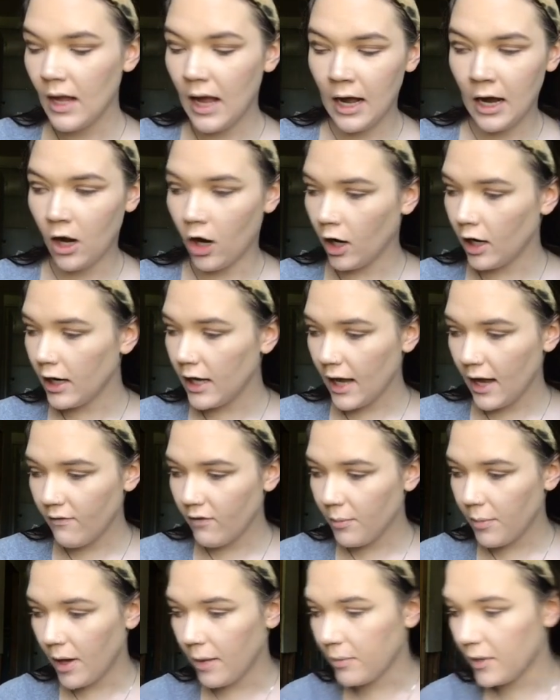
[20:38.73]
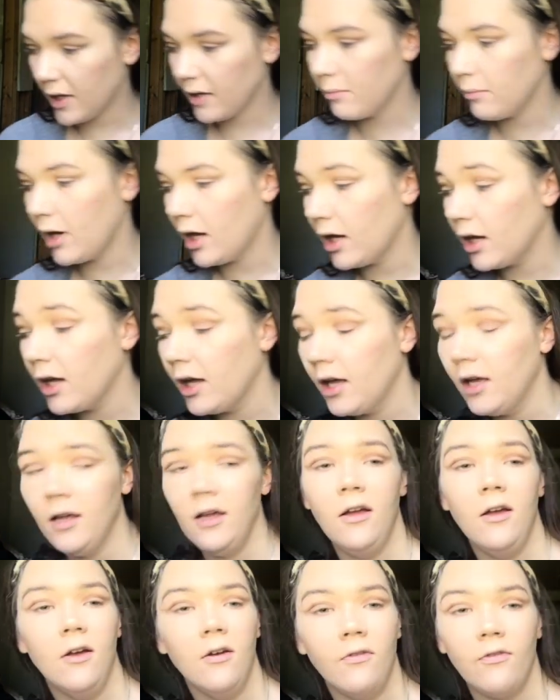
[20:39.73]
I already have a pumpkin mug
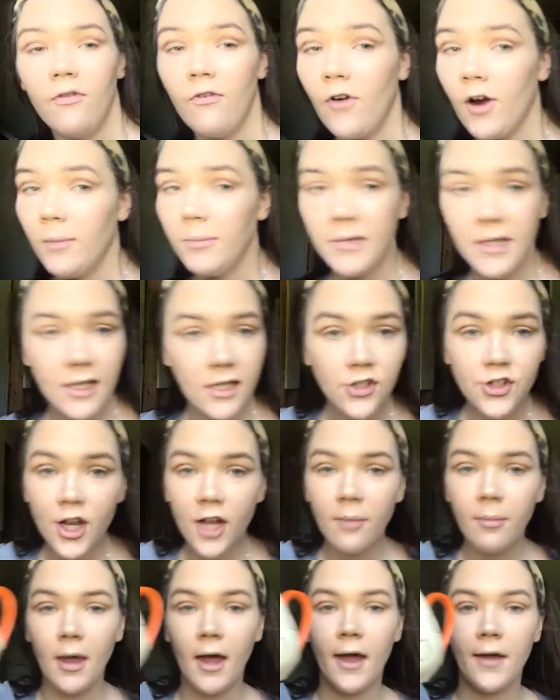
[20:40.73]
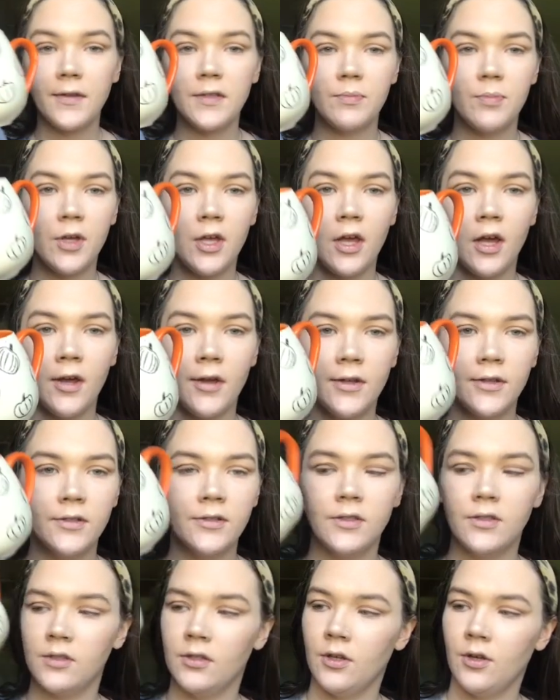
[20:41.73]
from TJ Maxx
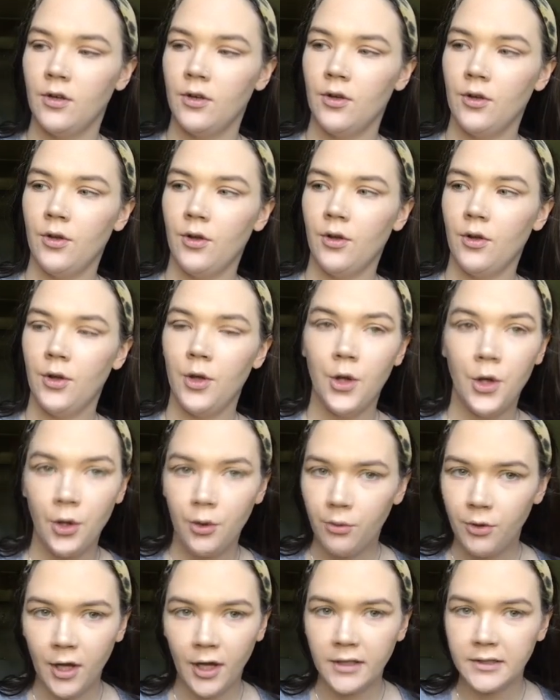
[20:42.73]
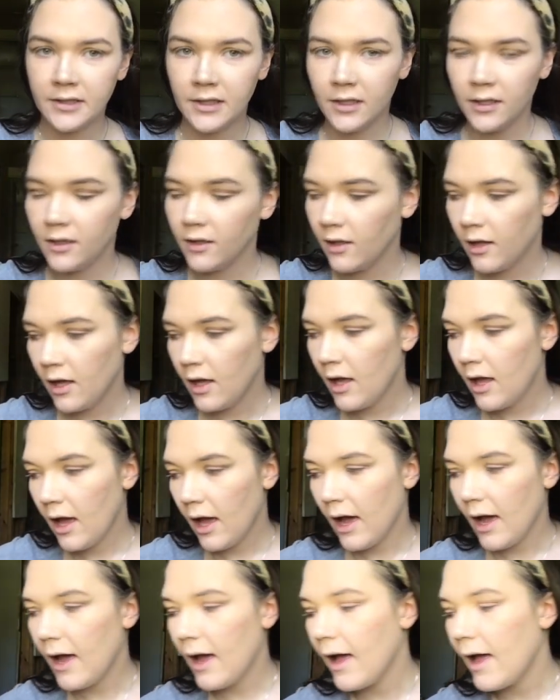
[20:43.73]
because who doesn't?
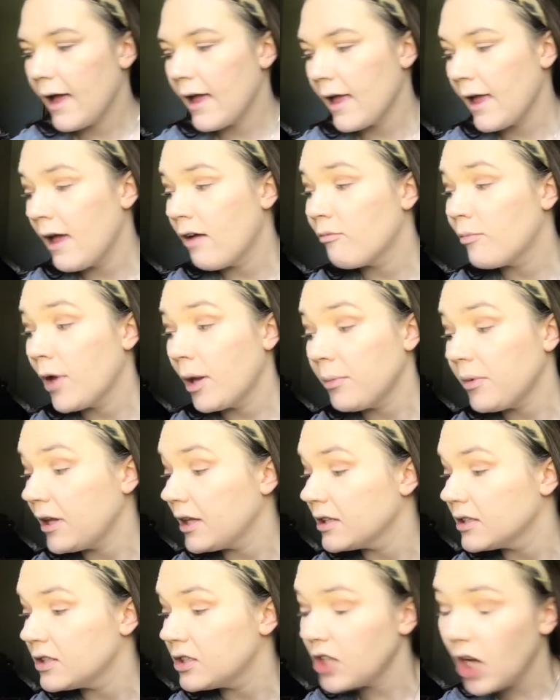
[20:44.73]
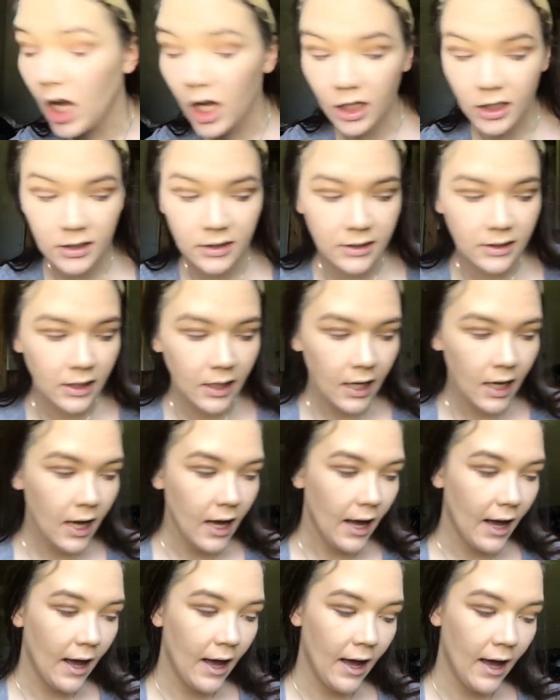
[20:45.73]
I have pumpkin socks.
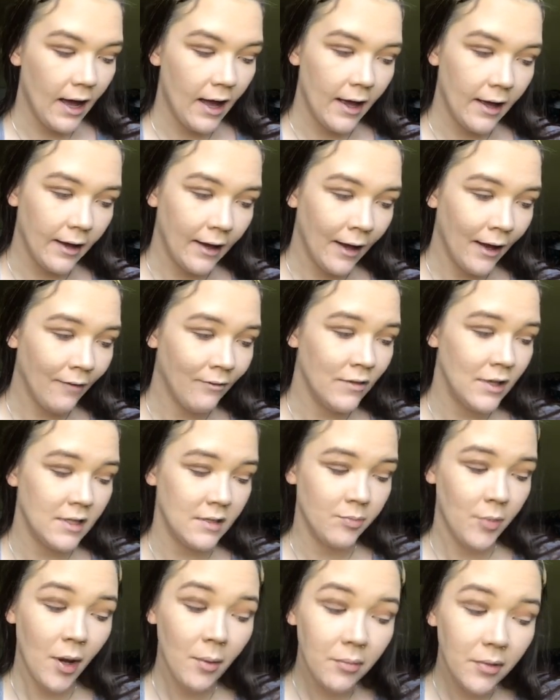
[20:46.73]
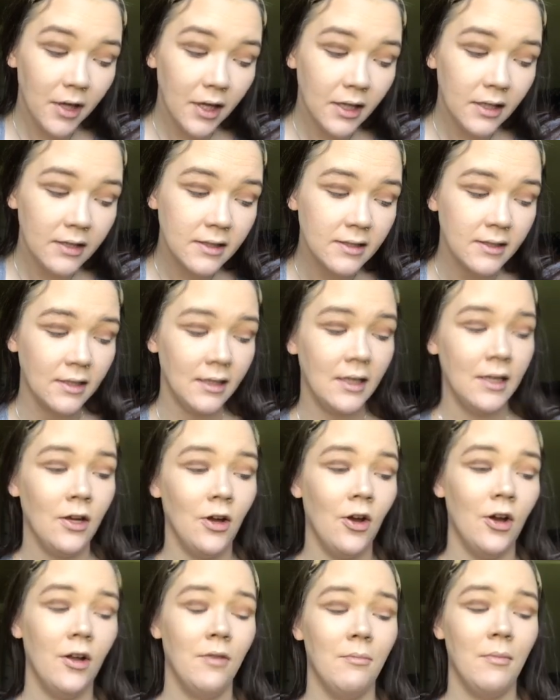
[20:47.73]
I have this pumpkin sitting
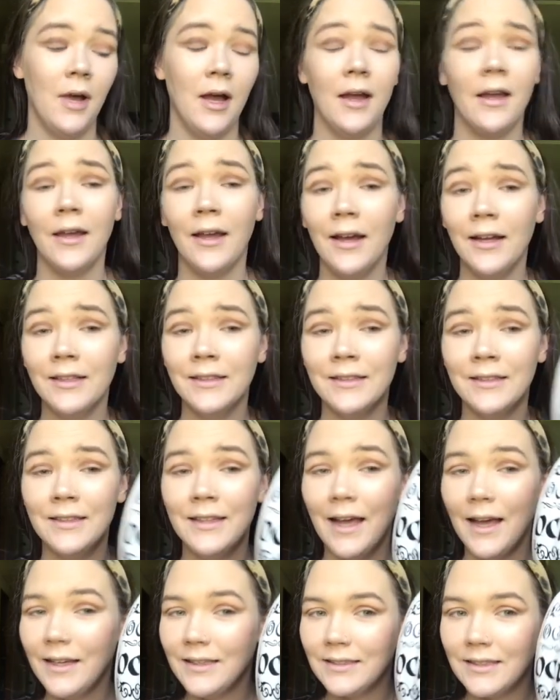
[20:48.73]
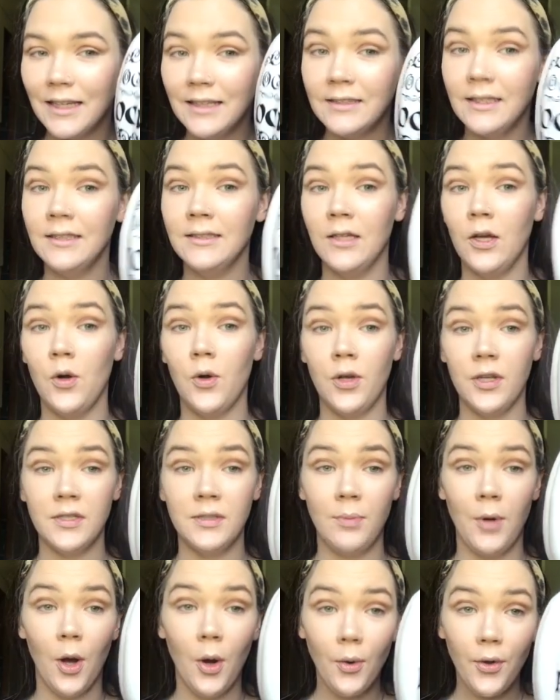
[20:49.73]
on my desk that says
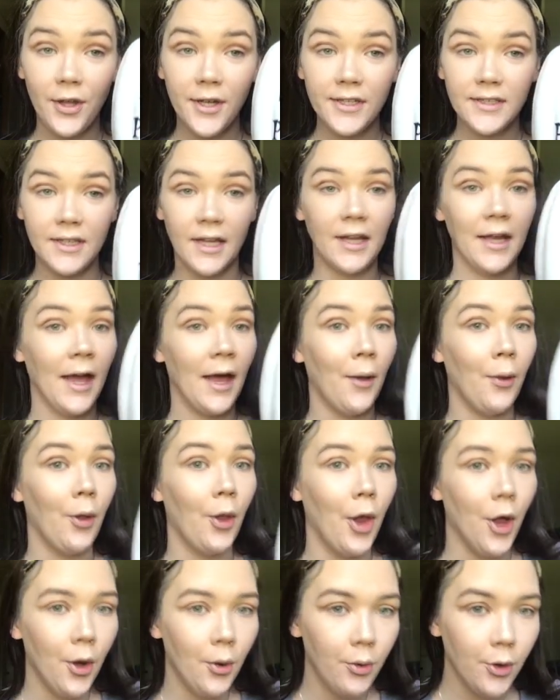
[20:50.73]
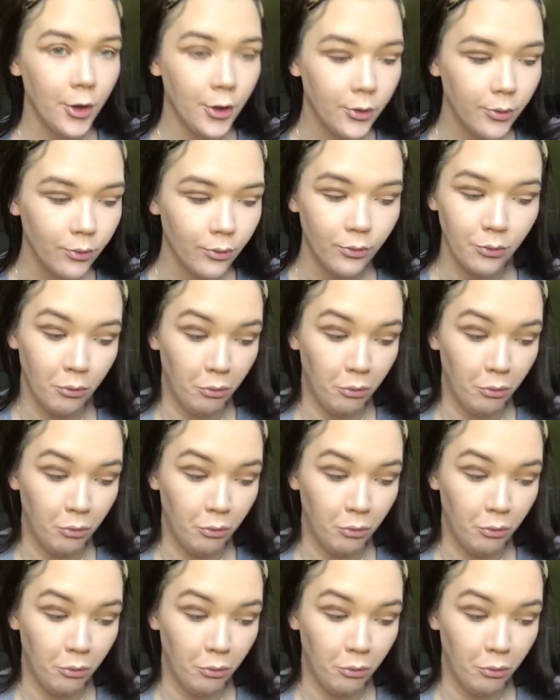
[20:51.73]
Hocus Pocus. Like, hello, who?